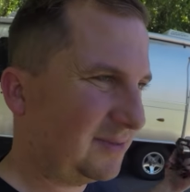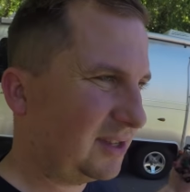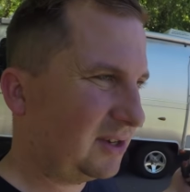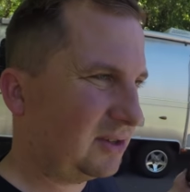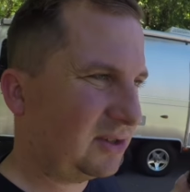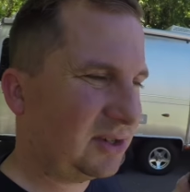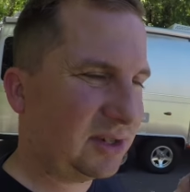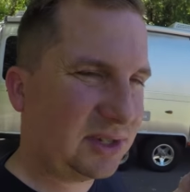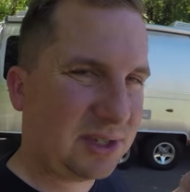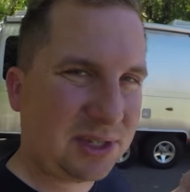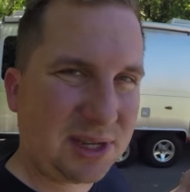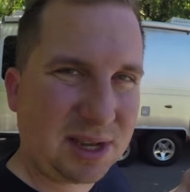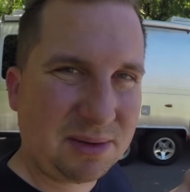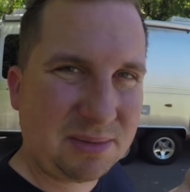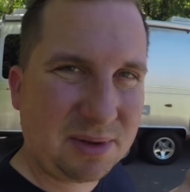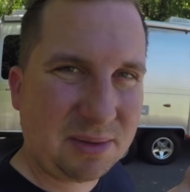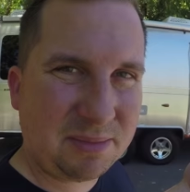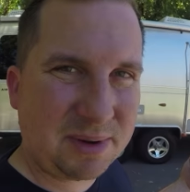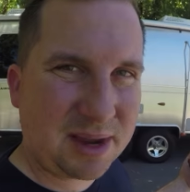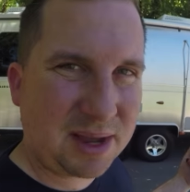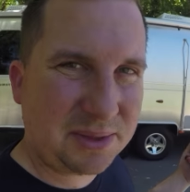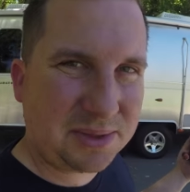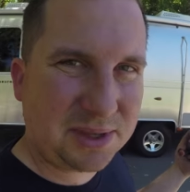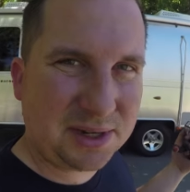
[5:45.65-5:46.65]
There's just something
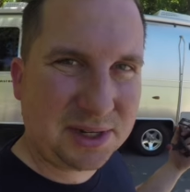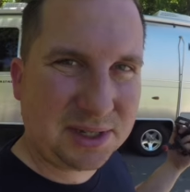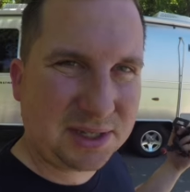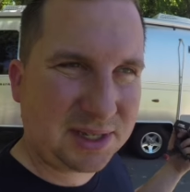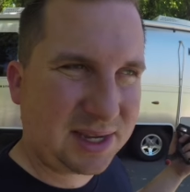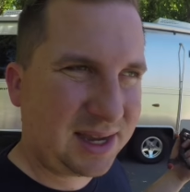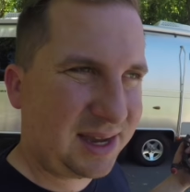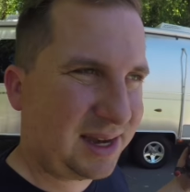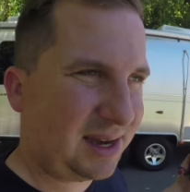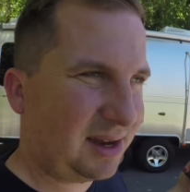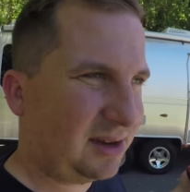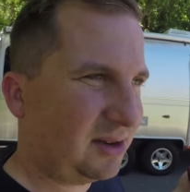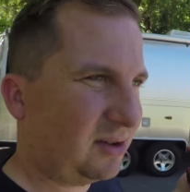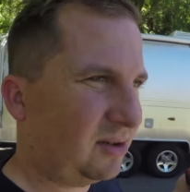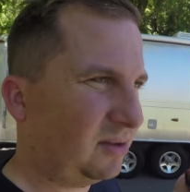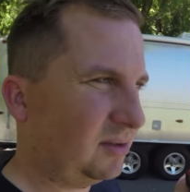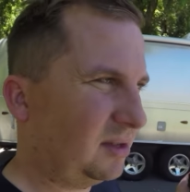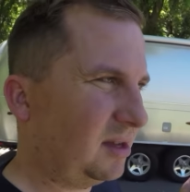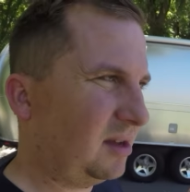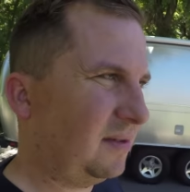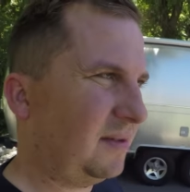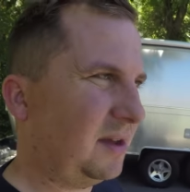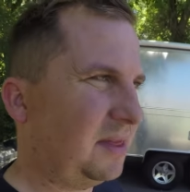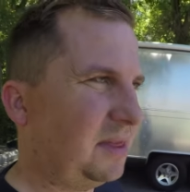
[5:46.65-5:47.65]
about the design I don't
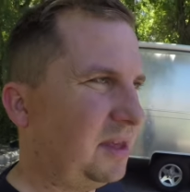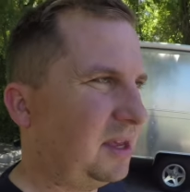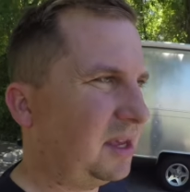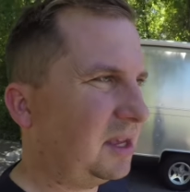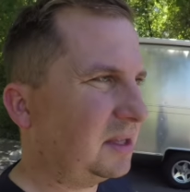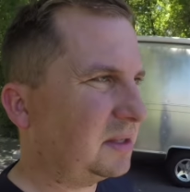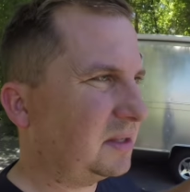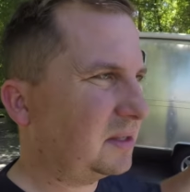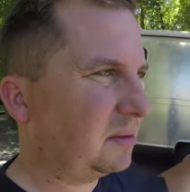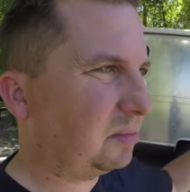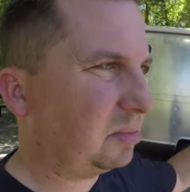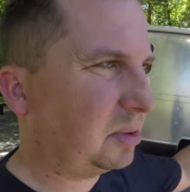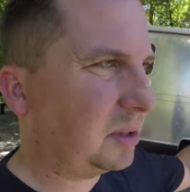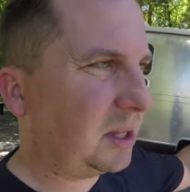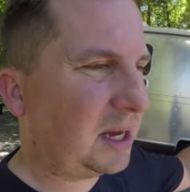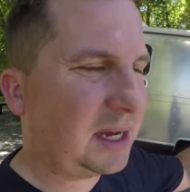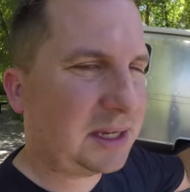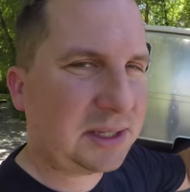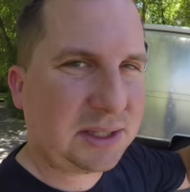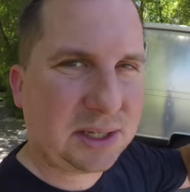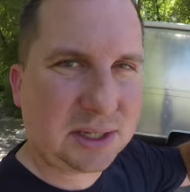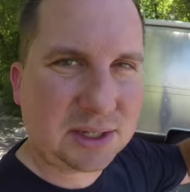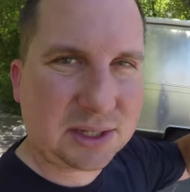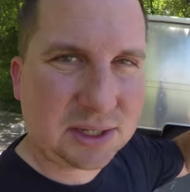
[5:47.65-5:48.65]
love. I think it's the
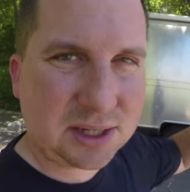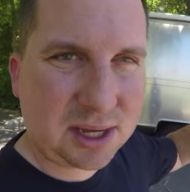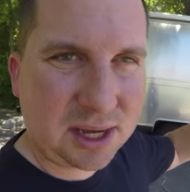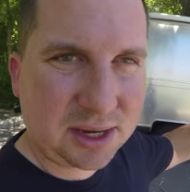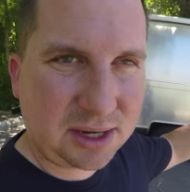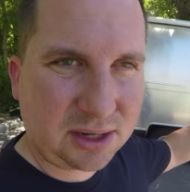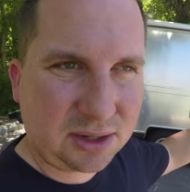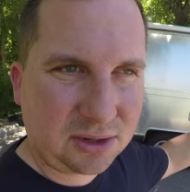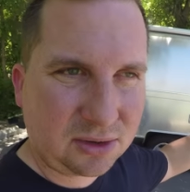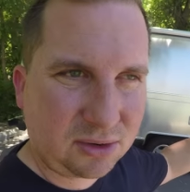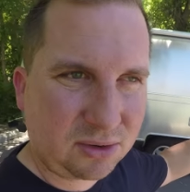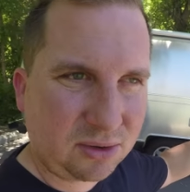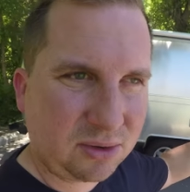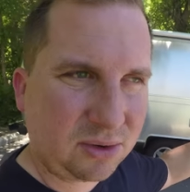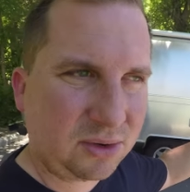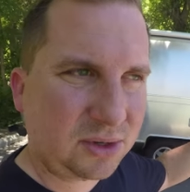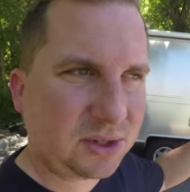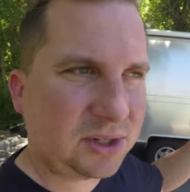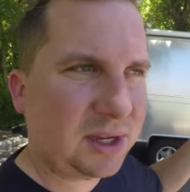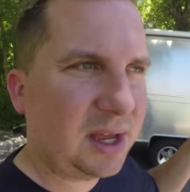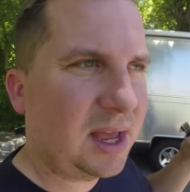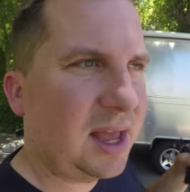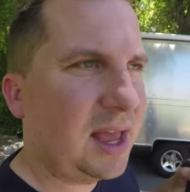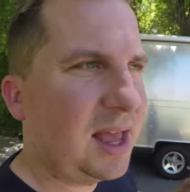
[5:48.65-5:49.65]
plastic sliding
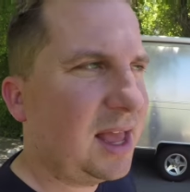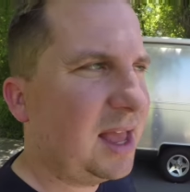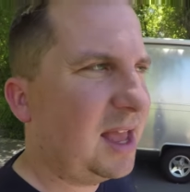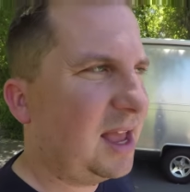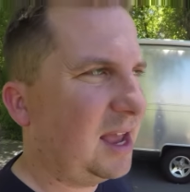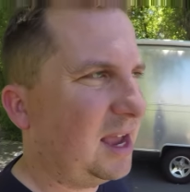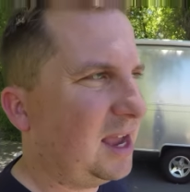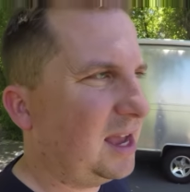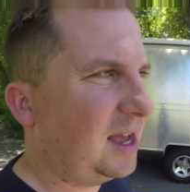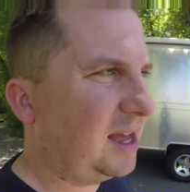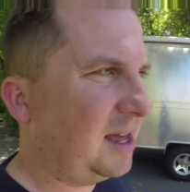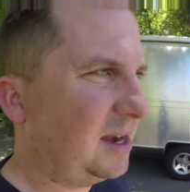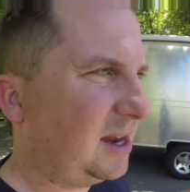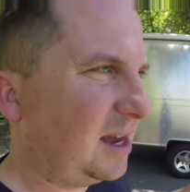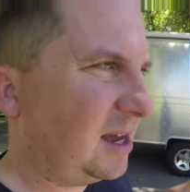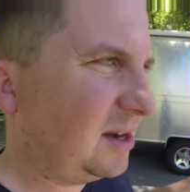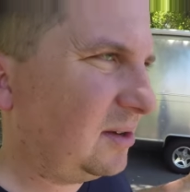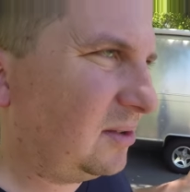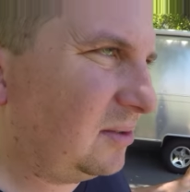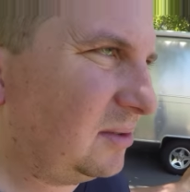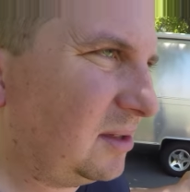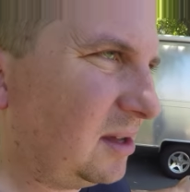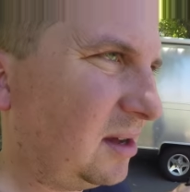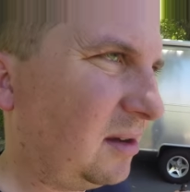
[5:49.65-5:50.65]
doors, and I
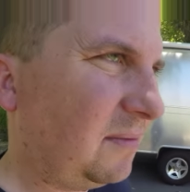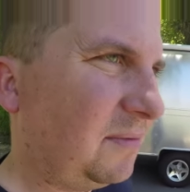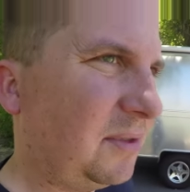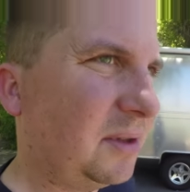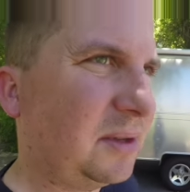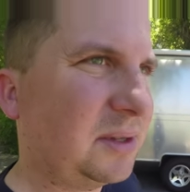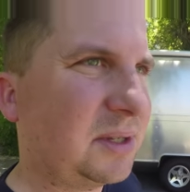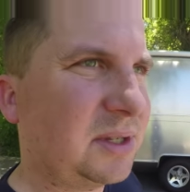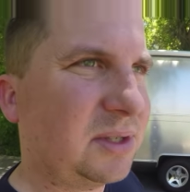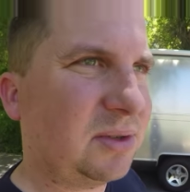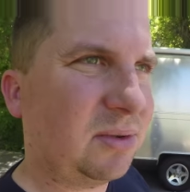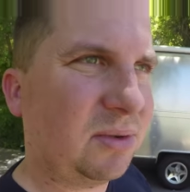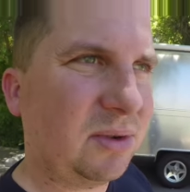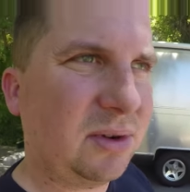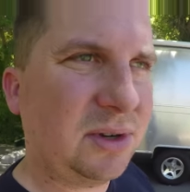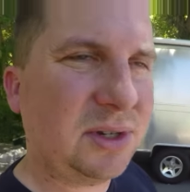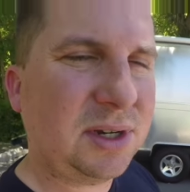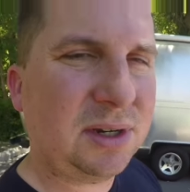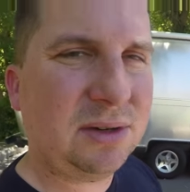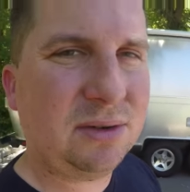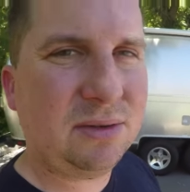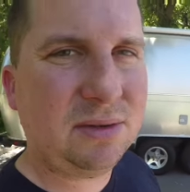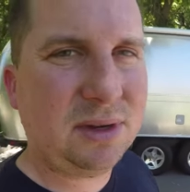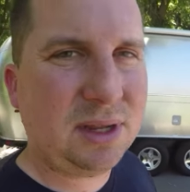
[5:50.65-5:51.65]
don't love the
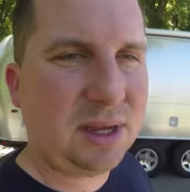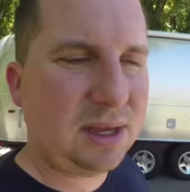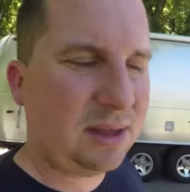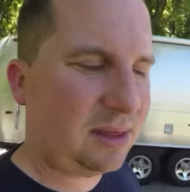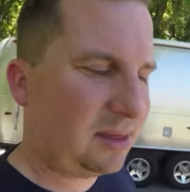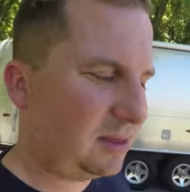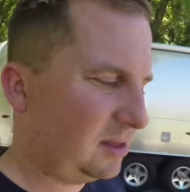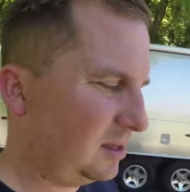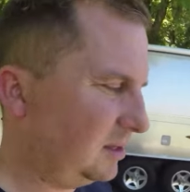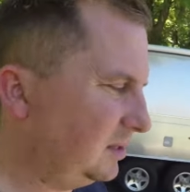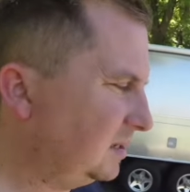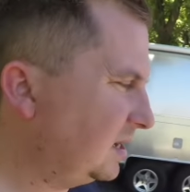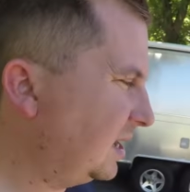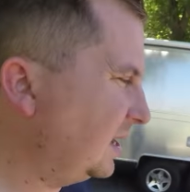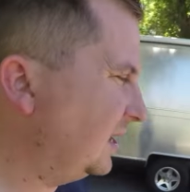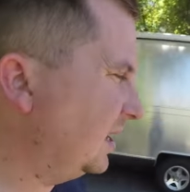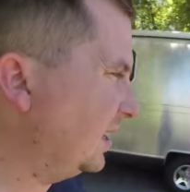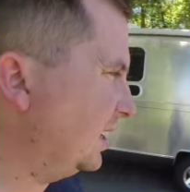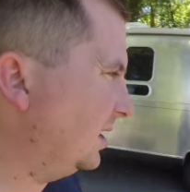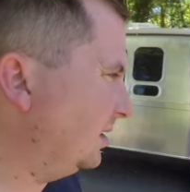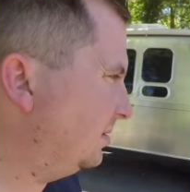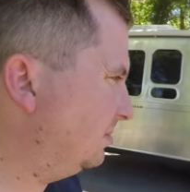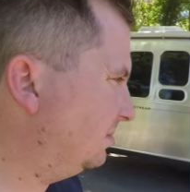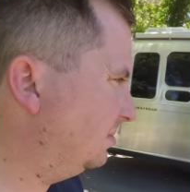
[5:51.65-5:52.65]
storage underneath the
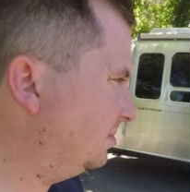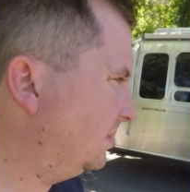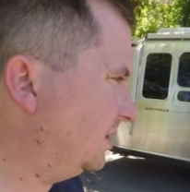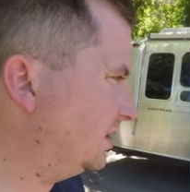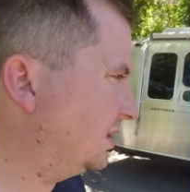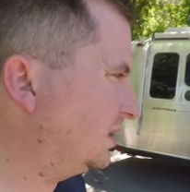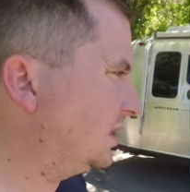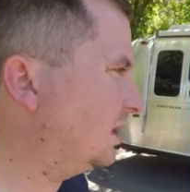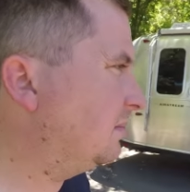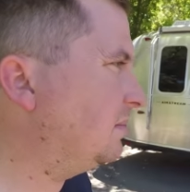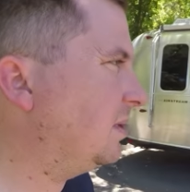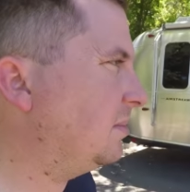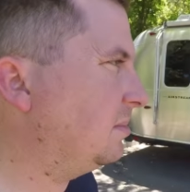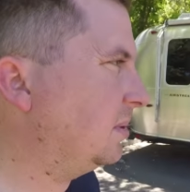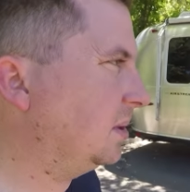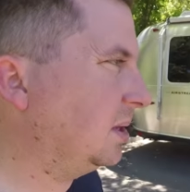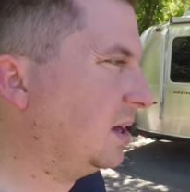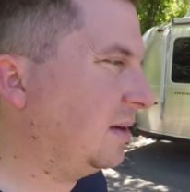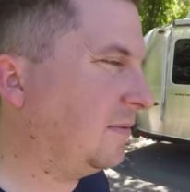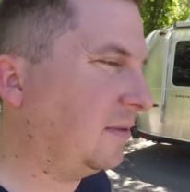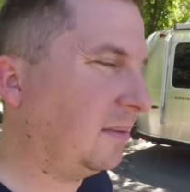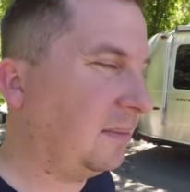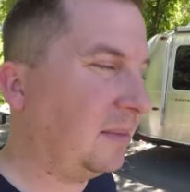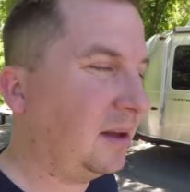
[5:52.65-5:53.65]
dinette. But some people
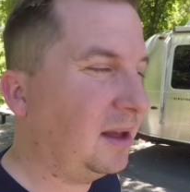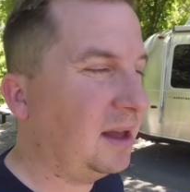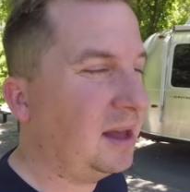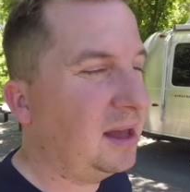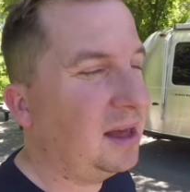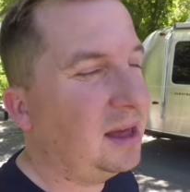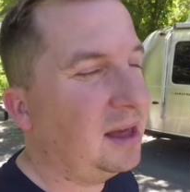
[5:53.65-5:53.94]
love them.